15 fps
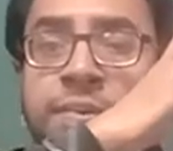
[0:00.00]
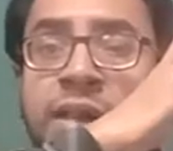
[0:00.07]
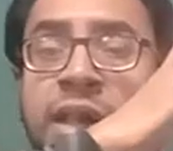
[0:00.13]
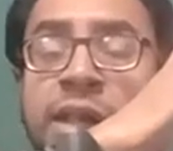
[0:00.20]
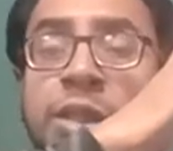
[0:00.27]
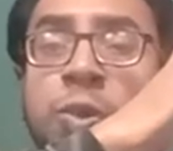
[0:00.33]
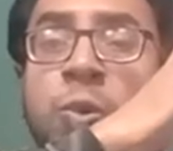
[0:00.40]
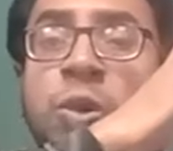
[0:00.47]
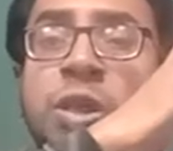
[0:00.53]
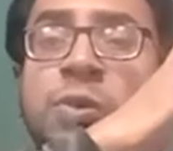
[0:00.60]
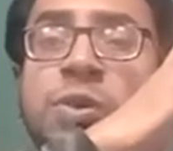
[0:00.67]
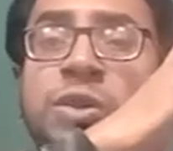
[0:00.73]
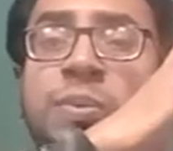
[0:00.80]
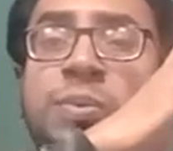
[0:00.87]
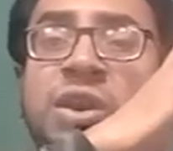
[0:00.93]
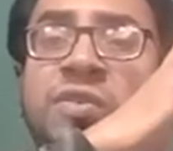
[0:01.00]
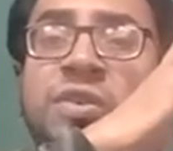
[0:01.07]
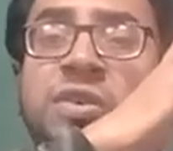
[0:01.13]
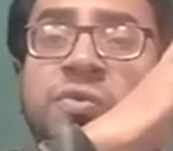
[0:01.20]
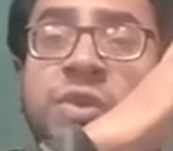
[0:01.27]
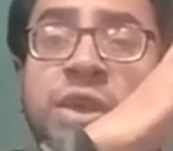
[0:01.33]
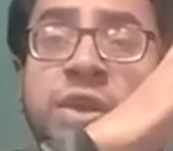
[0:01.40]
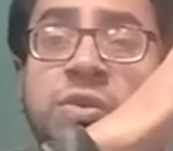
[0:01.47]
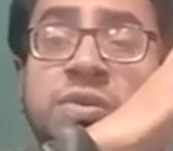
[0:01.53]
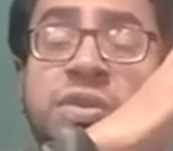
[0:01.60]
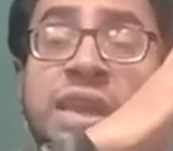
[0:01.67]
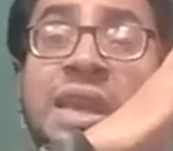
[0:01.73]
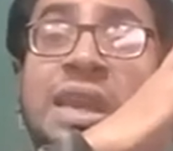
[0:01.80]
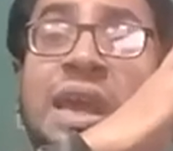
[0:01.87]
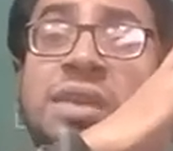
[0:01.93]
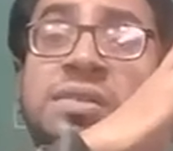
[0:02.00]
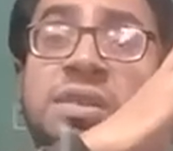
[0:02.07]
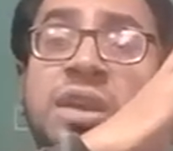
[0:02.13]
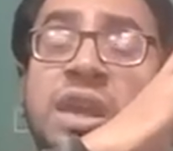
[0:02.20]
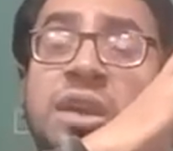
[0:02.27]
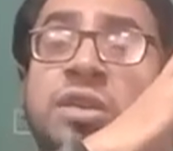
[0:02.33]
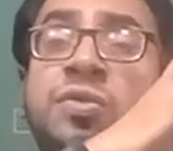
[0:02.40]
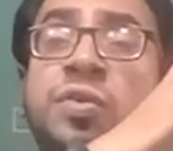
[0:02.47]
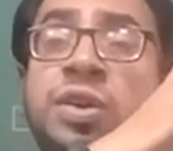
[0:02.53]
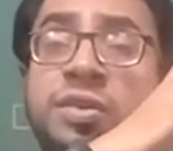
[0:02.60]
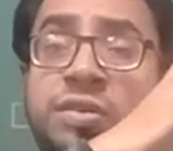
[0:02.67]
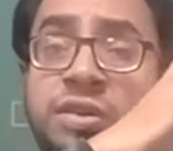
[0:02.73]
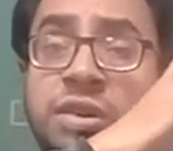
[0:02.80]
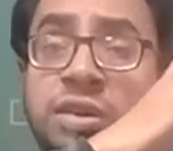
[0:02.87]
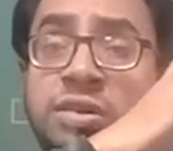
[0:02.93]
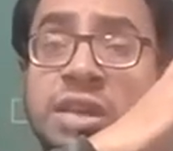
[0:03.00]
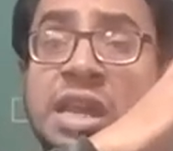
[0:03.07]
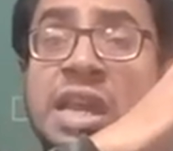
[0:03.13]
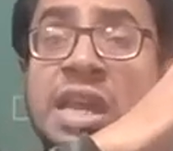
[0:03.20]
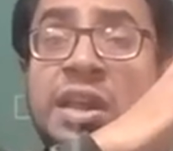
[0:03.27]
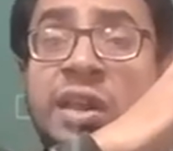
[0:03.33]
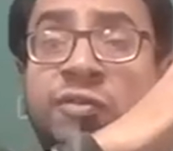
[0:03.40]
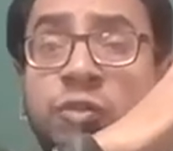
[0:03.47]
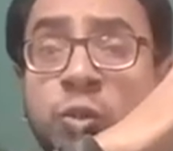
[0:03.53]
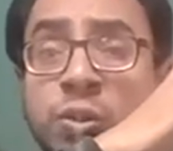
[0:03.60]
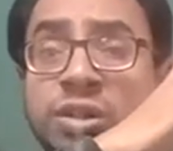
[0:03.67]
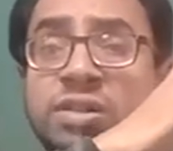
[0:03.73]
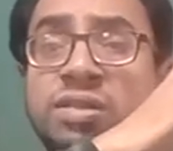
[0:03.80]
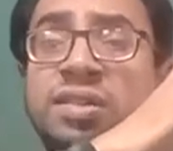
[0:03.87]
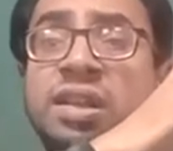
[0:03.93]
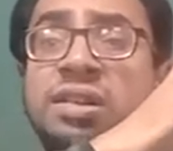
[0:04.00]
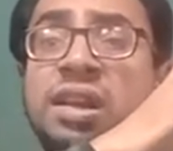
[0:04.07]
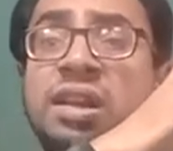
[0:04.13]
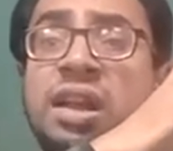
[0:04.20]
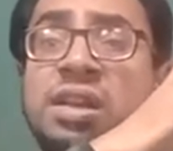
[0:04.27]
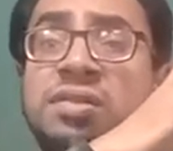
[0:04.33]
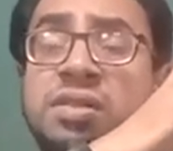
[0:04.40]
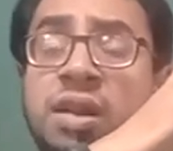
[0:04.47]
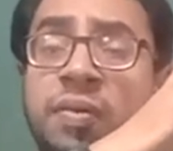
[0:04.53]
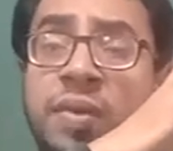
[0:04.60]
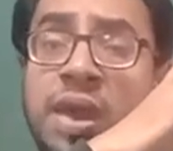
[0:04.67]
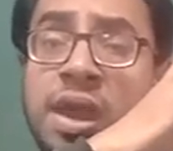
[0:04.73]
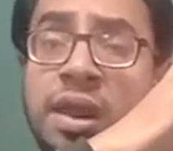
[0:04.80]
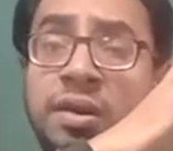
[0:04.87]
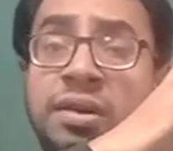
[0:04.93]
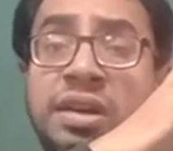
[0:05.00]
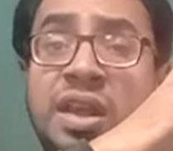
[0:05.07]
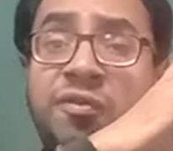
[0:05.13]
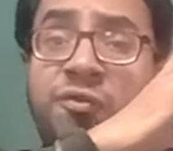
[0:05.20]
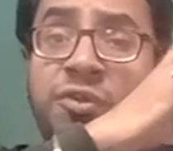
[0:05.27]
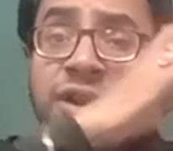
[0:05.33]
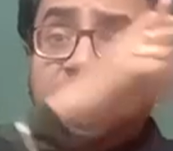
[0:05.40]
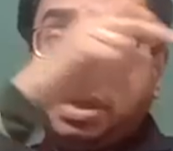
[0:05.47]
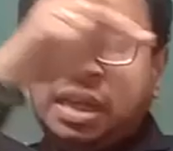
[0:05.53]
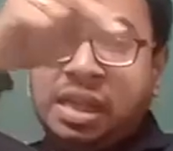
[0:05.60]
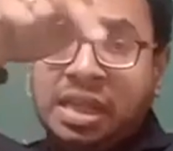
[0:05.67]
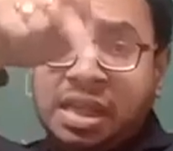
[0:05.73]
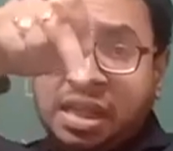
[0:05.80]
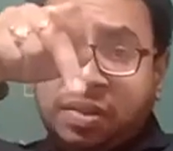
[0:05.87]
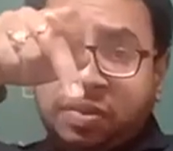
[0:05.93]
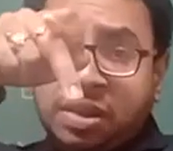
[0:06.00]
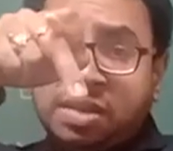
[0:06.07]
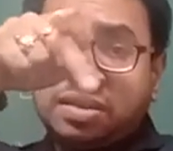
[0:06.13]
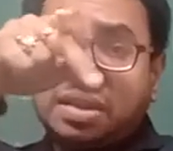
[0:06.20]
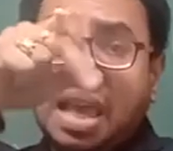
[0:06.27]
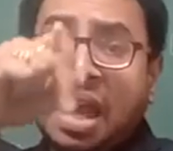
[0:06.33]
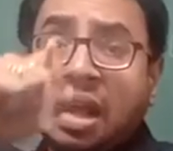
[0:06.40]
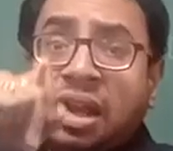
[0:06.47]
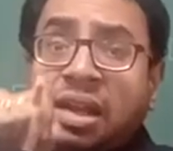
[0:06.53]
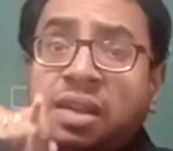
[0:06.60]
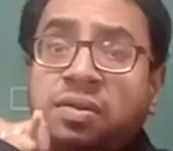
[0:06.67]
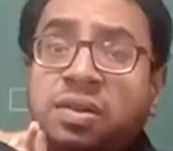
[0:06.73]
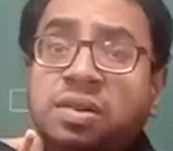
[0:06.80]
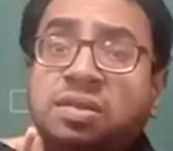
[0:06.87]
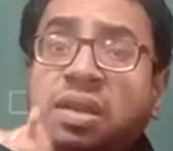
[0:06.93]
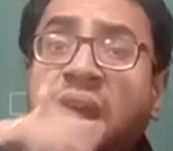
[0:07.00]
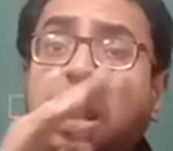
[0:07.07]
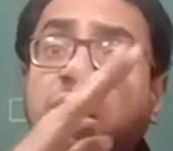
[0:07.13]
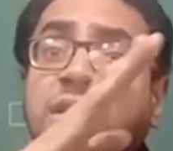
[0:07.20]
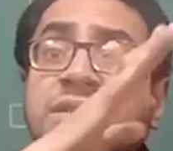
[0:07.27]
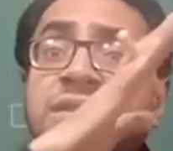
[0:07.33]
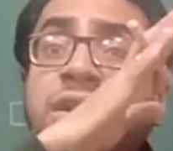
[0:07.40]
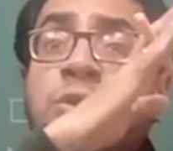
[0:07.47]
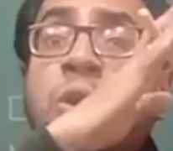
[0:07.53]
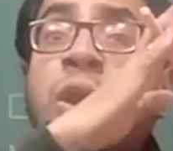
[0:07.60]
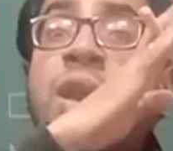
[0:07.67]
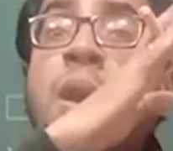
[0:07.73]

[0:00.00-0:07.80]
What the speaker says: I told you in the previous videos, in lines and angles we discussed, if two intersecting lines are there, definitely this angle and this angles are called